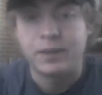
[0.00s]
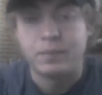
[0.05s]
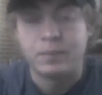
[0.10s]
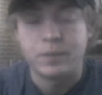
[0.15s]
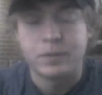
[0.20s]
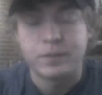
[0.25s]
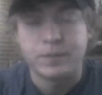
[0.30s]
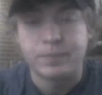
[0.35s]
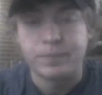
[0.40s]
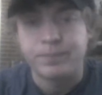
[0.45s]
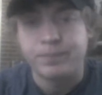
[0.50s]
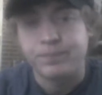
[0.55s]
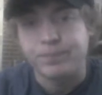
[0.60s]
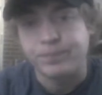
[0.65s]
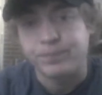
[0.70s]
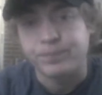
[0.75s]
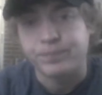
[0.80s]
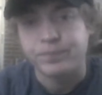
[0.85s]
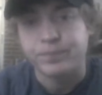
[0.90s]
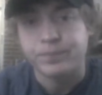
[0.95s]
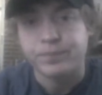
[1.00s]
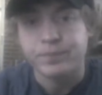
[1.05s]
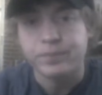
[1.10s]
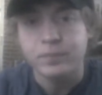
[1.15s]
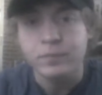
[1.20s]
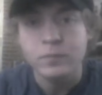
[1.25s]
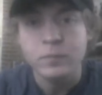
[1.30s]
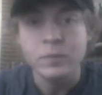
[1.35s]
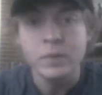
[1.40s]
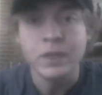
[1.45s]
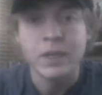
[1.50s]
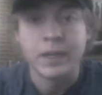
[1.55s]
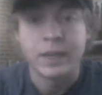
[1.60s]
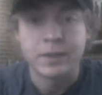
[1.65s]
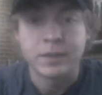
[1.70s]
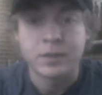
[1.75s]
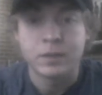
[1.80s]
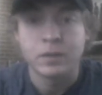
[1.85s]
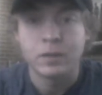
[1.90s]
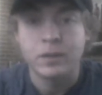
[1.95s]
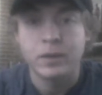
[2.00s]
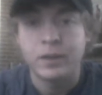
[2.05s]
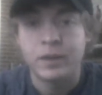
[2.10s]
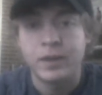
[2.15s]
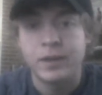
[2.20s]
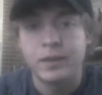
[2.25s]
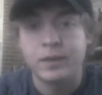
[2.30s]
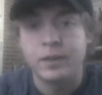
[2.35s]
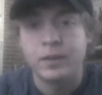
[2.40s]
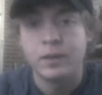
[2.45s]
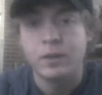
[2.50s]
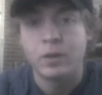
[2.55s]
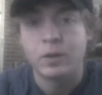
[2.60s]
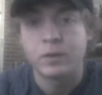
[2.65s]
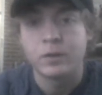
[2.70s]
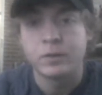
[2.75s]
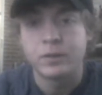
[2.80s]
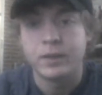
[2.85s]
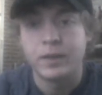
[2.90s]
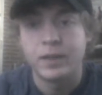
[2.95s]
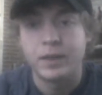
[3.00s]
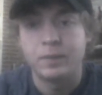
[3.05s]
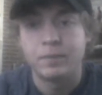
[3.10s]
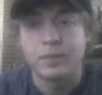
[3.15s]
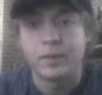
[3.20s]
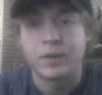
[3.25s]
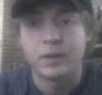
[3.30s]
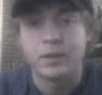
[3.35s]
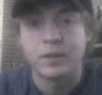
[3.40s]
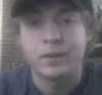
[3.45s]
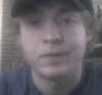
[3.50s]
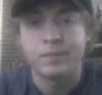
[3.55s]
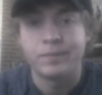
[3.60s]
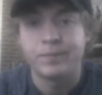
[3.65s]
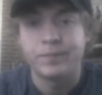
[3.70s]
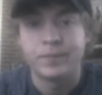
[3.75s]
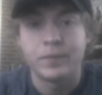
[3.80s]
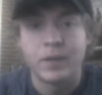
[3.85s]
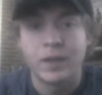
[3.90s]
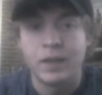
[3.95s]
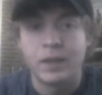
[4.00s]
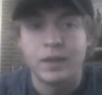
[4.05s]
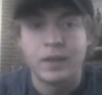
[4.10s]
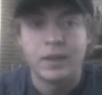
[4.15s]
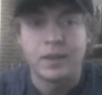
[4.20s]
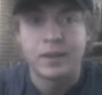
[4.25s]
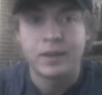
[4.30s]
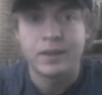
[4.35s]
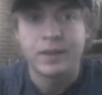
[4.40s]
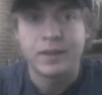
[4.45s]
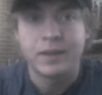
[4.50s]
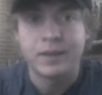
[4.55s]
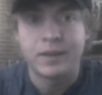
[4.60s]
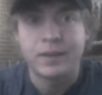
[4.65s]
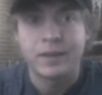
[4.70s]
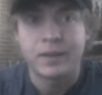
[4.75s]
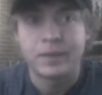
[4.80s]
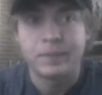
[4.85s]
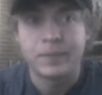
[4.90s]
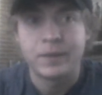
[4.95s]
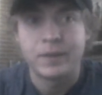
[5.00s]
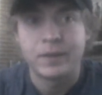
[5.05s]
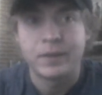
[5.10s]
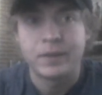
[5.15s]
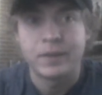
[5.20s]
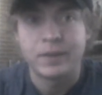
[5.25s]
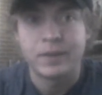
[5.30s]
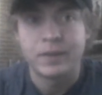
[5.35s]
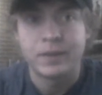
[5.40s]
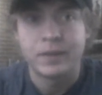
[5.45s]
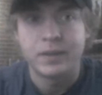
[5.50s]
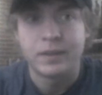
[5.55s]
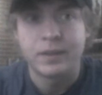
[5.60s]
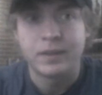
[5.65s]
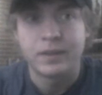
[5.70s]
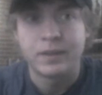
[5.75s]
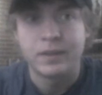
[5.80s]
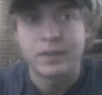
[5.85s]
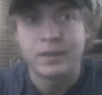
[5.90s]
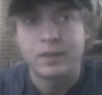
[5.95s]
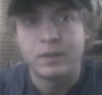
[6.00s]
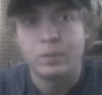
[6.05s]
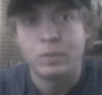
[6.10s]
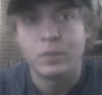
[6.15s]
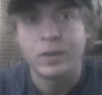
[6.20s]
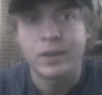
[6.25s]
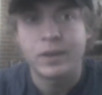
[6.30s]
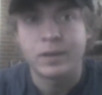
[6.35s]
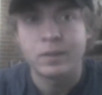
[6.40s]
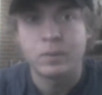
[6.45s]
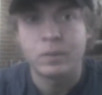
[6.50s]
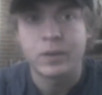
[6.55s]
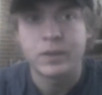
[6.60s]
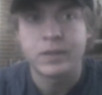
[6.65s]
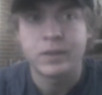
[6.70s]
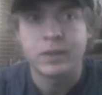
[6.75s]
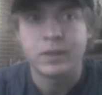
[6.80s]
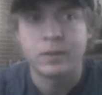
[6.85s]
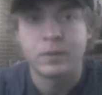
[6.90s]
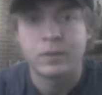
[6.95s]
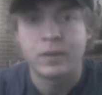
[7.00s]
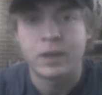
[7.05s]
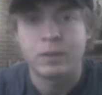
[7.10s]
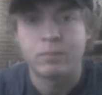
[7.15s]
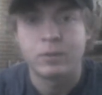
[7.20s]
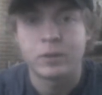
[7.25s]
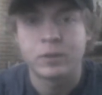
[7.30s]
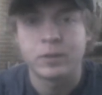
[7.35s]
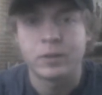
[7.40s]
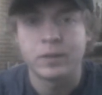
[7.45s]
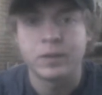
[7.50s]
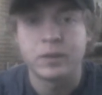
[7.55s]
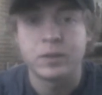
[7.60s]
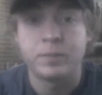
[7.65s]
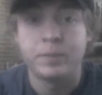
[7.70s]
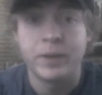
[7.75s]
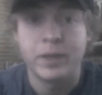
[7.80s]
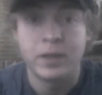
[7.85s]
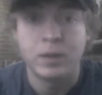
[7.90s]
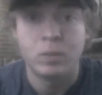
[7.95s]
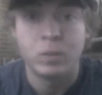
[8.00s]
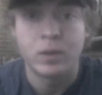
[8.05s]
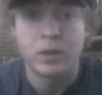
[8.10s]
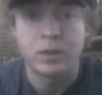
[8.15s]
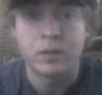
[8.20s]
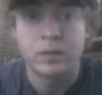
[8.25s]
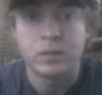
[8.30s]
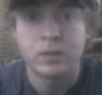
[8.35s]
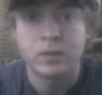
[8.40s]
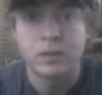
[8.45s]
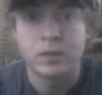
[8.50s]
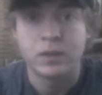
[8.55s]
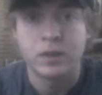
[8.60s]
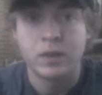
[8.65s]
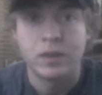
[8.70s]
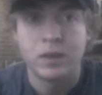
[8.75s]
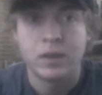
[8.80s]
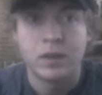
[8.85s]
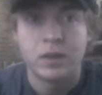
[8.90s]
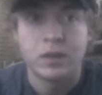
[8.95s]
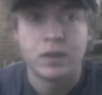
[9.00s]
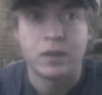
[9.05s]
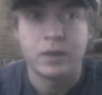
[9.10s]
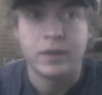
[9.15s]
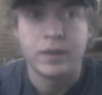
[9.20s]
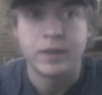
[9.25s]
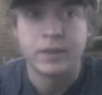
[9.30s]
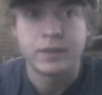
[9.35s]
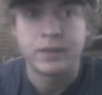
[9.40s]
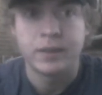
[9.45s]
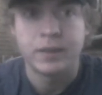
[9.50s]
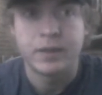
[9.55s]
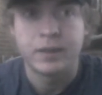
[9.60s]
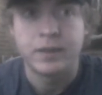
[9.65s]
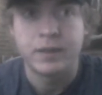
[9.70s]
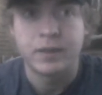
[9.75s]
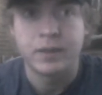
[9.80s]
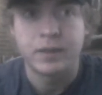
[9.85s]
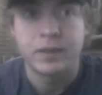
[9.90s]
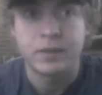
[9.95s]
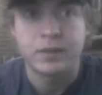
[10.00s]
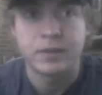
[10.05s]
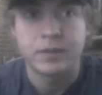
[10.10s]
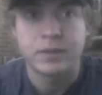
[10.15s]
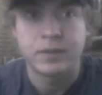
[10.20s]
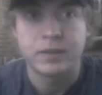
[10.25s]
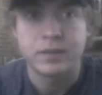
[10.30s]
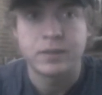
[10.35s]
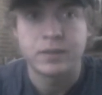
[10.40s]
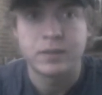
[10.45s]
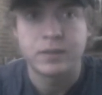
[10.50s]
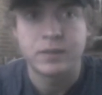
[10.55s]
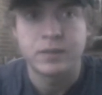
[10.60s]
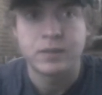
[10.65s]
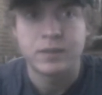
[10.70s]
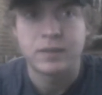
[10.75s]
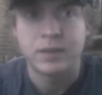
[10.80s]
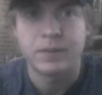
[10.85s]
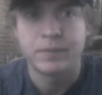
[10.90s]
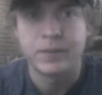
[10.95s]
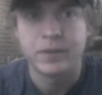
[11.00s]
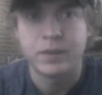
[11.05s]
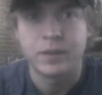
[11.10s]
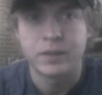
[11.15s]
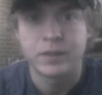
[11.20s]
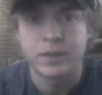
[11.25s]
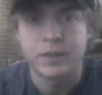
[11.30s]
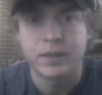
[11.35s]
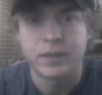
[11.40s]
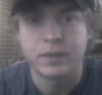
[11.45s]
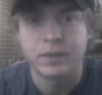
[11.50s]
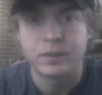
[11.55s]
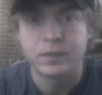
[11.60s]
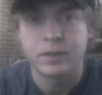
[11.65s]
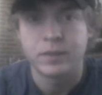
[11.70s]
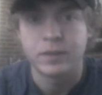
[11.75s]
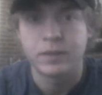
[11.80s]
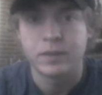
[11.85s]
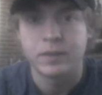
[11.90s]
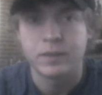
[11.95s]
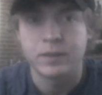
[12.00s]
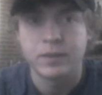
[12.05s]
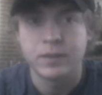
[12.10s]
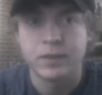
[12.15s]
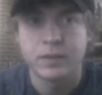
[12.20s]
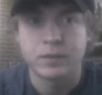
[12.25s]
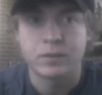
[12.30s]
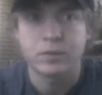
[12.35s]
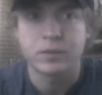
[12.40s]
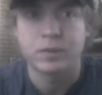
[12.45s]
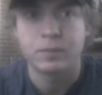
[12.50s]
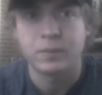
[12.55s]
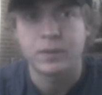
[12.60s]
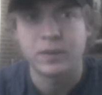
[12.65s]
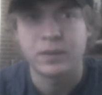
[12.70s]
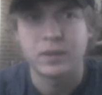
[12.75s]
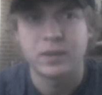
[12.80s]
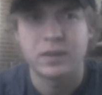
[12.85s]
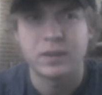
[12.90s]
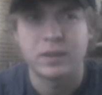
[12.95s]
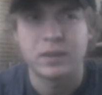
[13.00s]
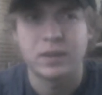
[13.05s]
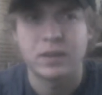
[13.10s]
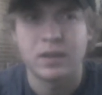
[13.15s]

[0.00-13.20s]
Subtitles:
But so looking ahead to the Cardinals game, again, I mean, we gotta watch out their top rusher. I think it's Beanie Wells. He has like 7 touchdowns, I think, this season or something like that.